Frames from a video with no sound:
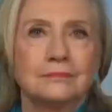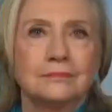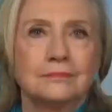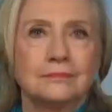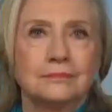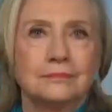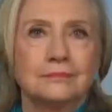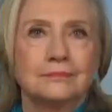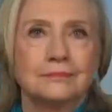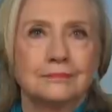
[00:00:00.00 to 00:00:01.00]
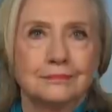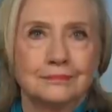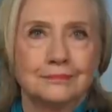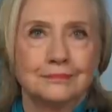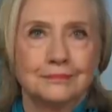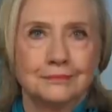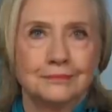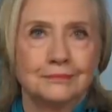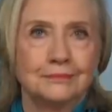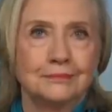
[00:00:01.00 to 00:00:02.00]

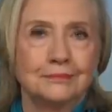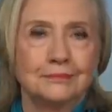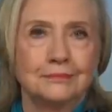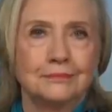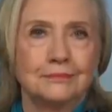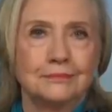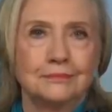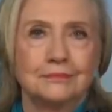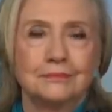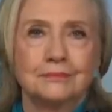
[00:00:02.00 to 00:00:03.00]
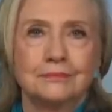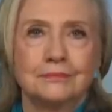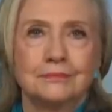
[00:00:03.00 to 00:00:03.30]
No words are spoken by the person on screen.